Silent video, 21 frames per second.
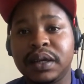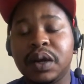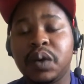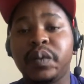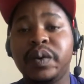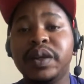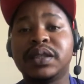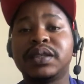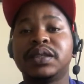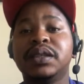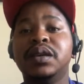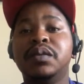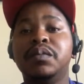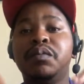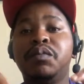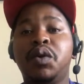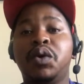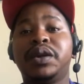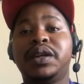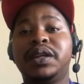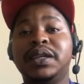We're still
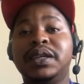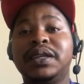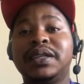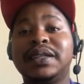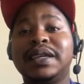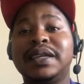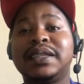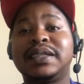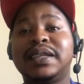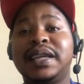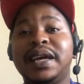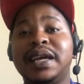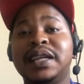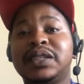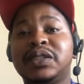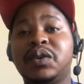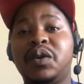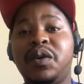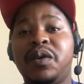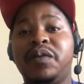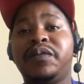mourning the
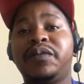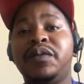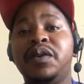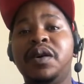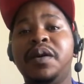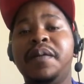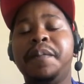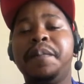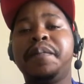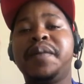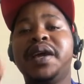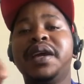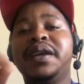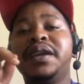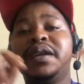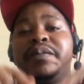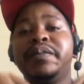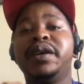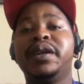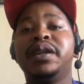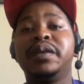deaths of many
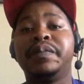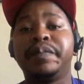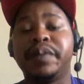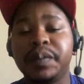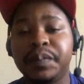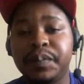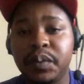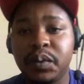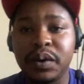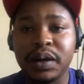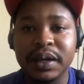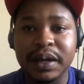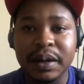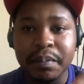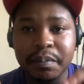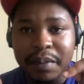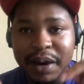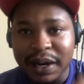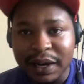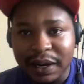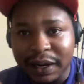people
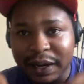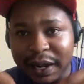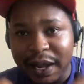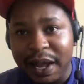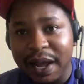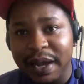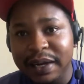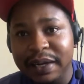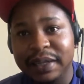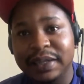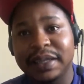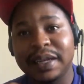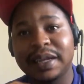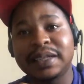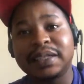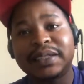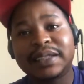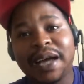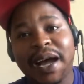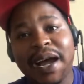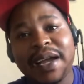in Marikana
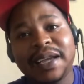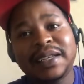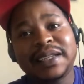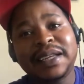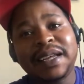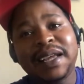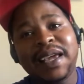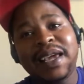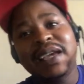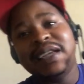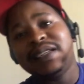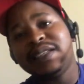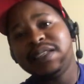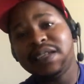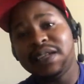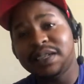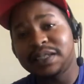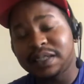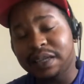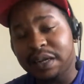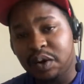that died 8
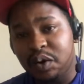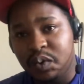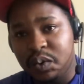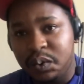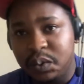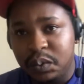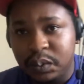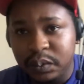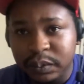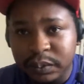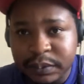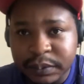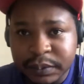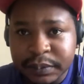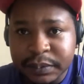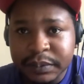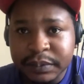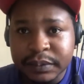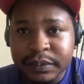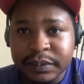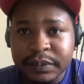years ago
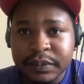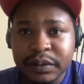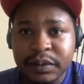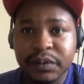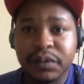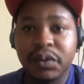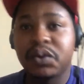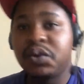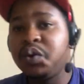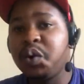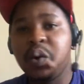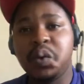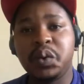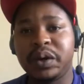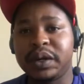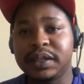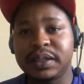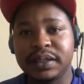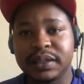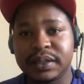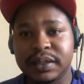for no
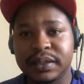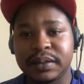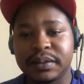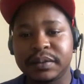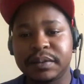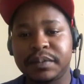reason,